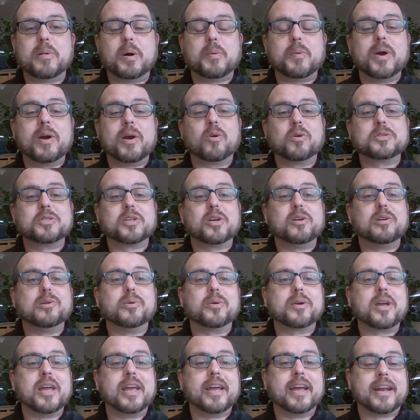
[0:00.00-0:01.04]
But we're also
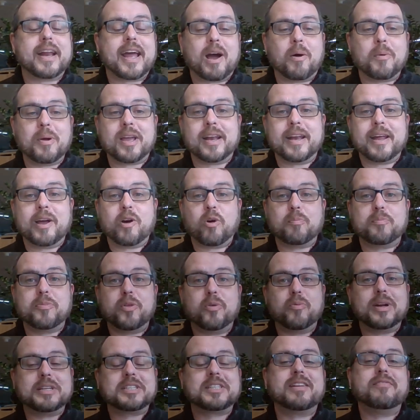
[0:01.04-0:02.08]
looking at how we can
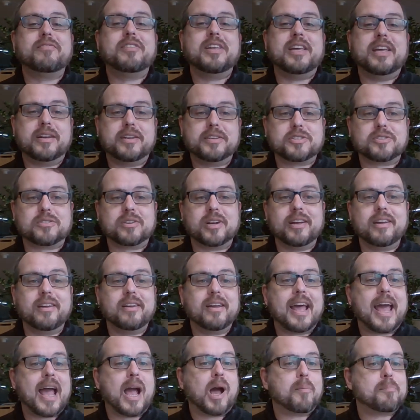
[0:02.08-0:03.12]
help the rest of the
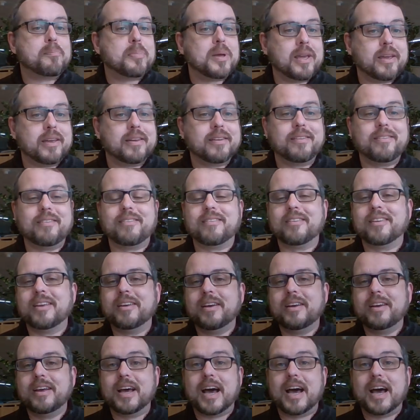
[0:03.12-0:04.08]
industry, our peers,